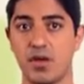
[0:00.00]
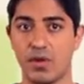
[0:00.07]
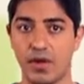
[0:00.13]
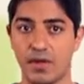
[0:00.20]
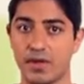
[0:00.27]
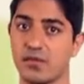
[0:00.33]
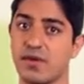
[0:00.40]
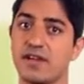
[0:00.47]

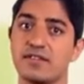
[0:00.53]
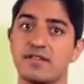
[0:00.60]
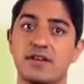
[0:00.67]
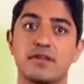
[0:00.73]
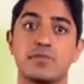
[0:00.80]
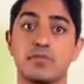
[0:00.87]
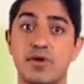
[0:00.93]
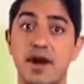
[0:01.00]
while the
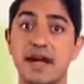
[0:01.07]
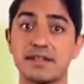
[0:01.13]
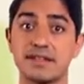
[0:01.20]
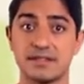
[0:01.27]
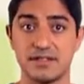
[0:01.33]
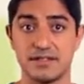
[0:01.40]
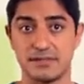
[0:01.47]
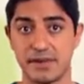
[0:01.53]
resident
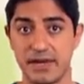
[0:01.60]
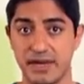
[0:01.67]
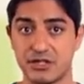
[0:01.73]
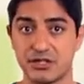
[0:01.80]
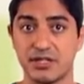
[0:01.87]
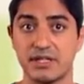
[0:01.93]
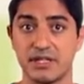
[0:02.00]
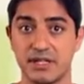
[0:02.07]
practices
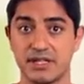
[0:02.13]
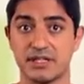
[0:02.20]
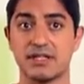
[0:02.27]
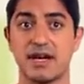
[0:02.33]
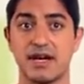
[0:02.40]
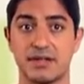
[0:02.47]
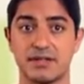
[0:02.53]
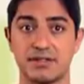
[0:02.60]
managing the
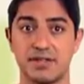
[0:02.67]
entire